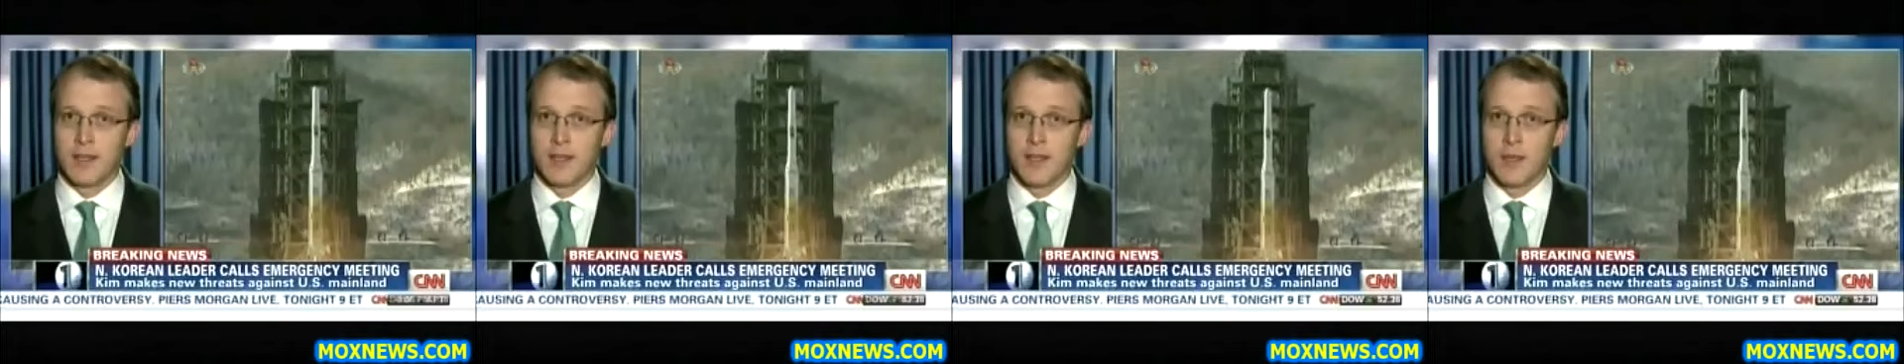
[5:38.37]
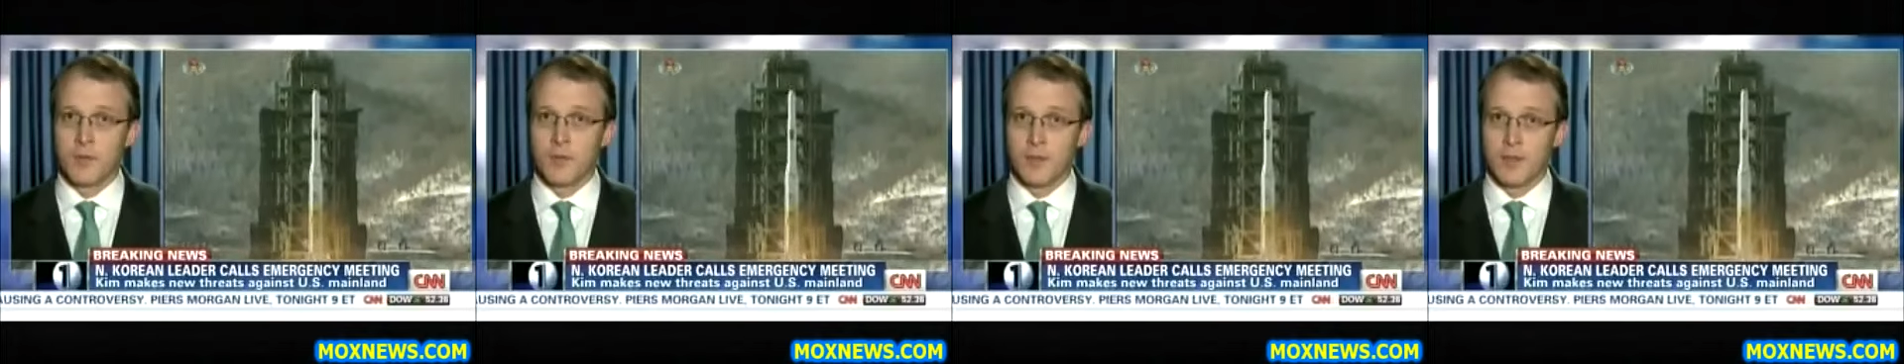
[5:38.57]

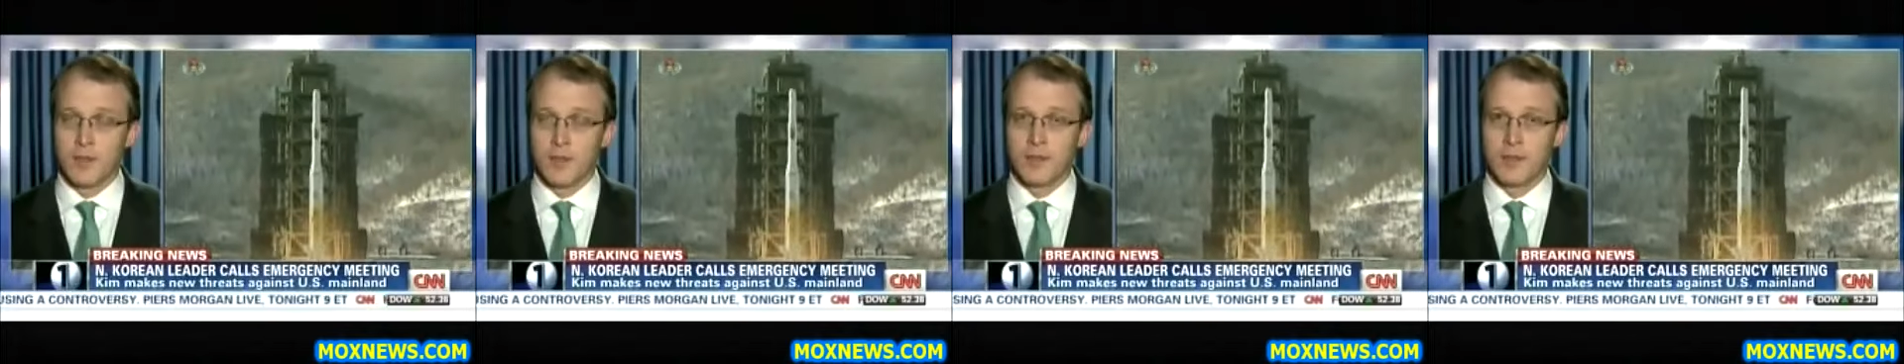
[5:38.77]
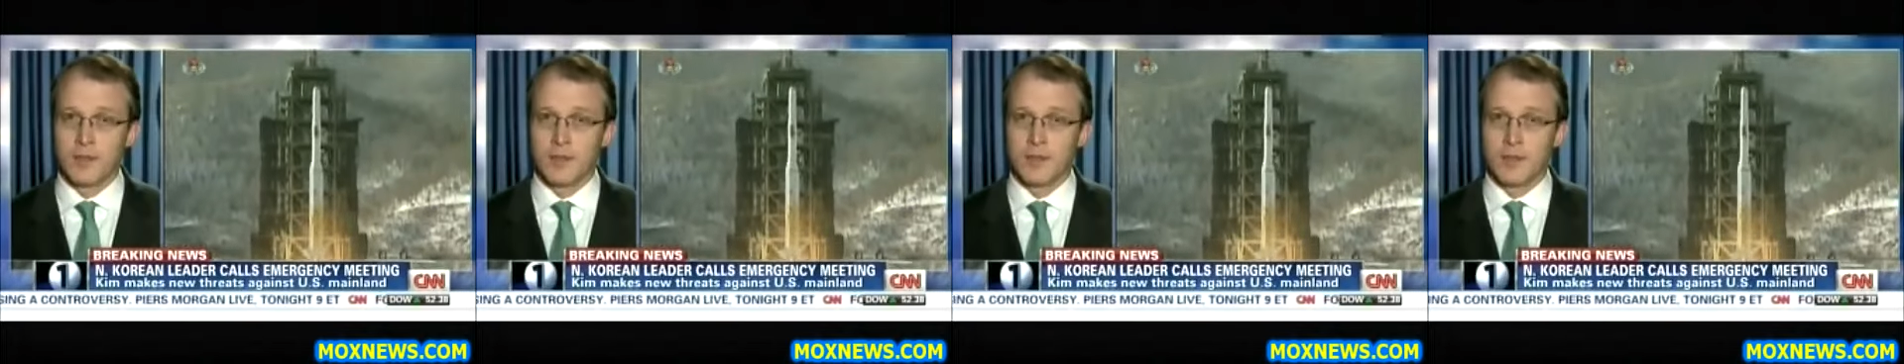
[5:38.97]
and we
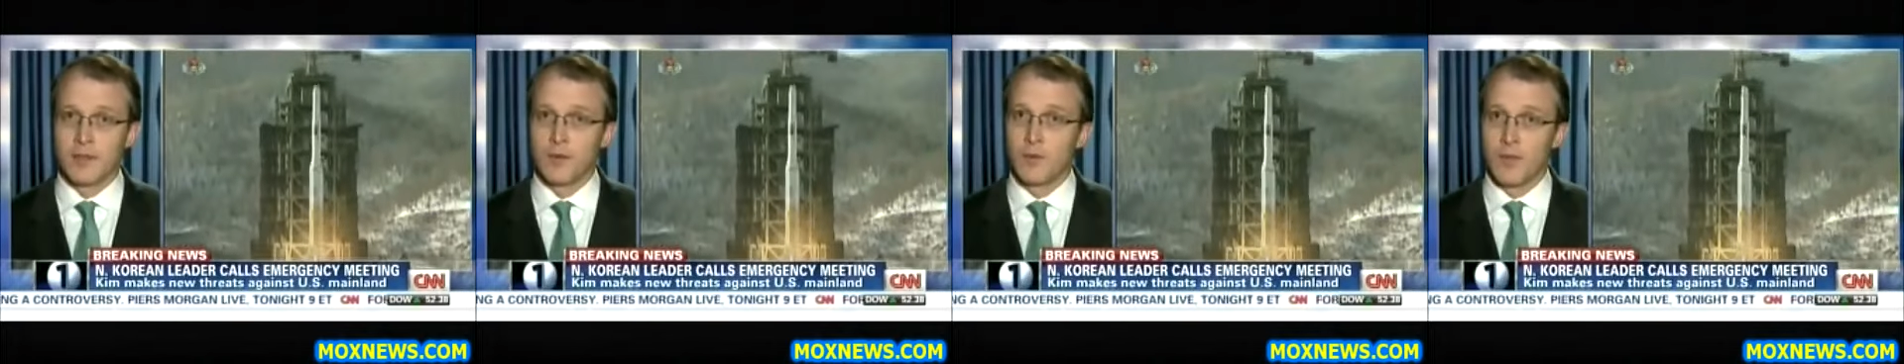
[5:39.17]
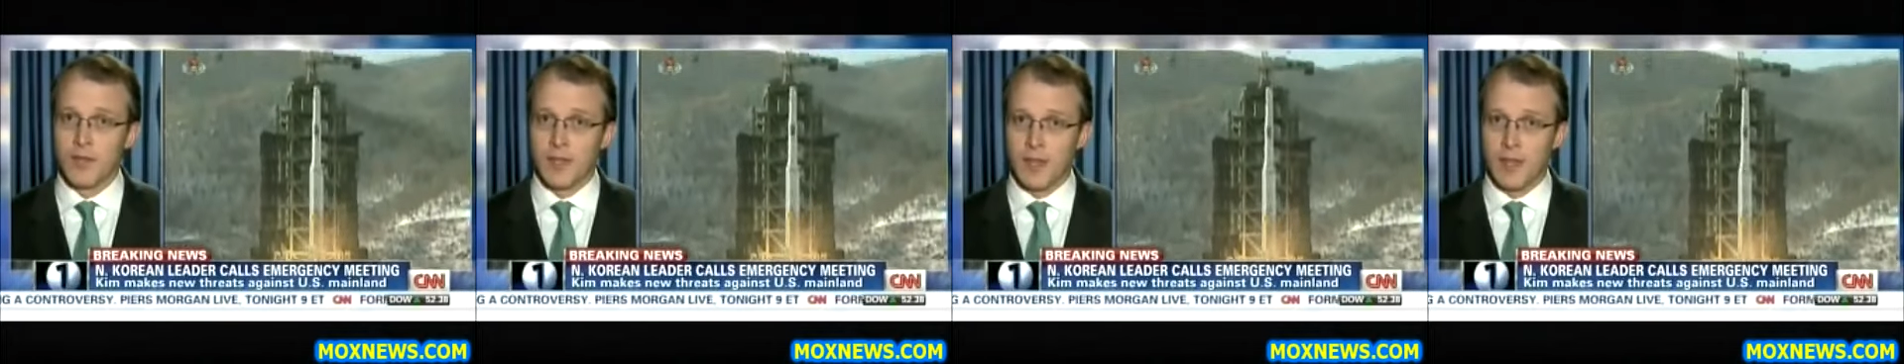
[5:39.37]
think
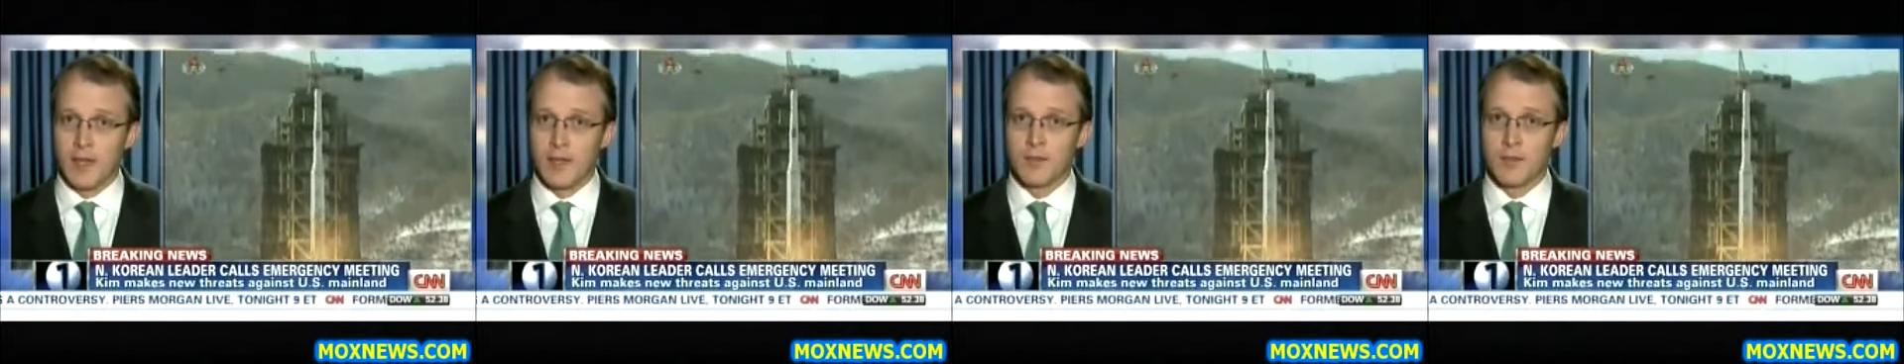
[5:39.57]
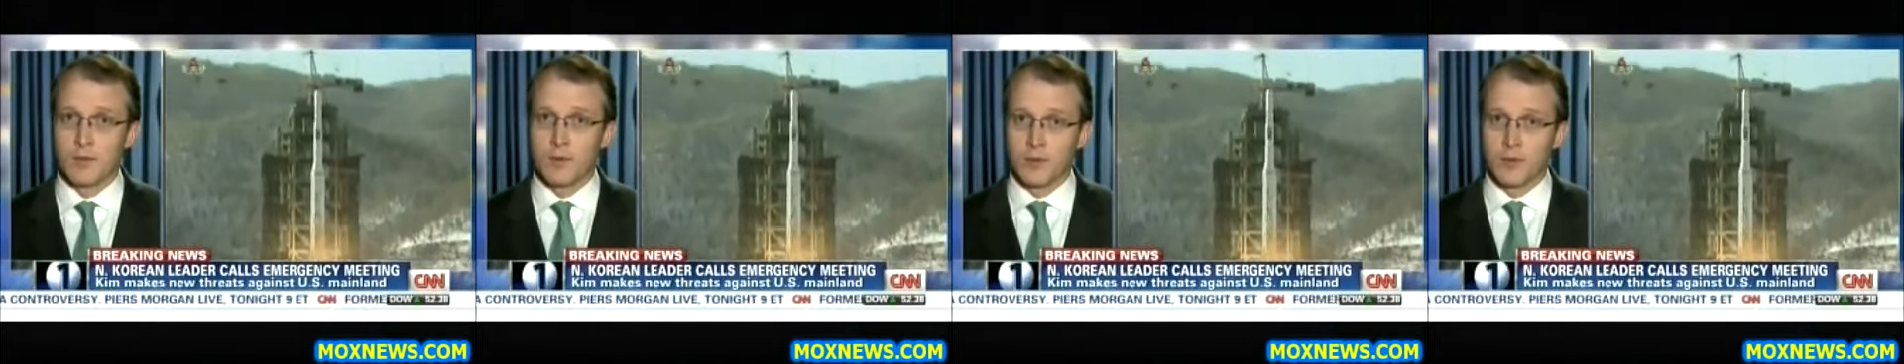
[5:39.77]
that we can.